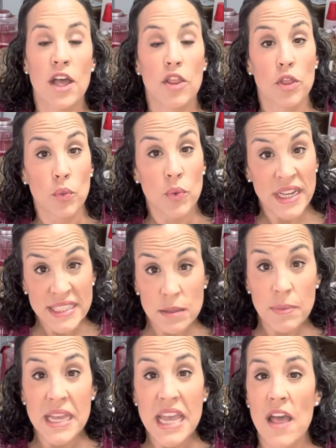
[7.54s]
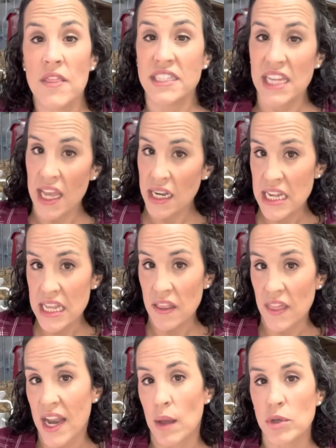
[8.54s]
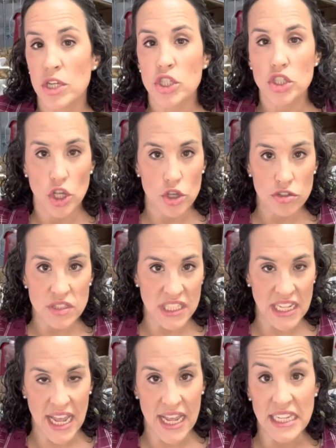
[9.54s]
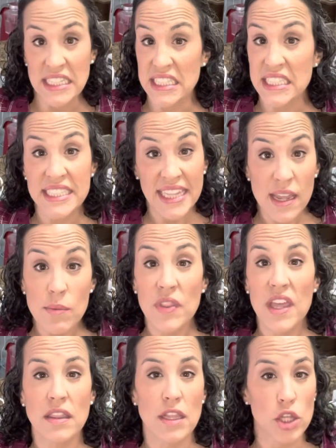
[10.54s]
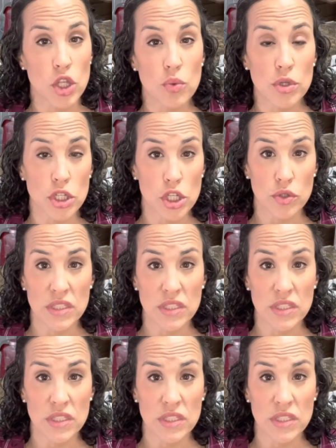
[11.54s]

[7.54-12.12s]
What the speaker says: The recipe and the technique that I'm going to show you today is the same thing that you would use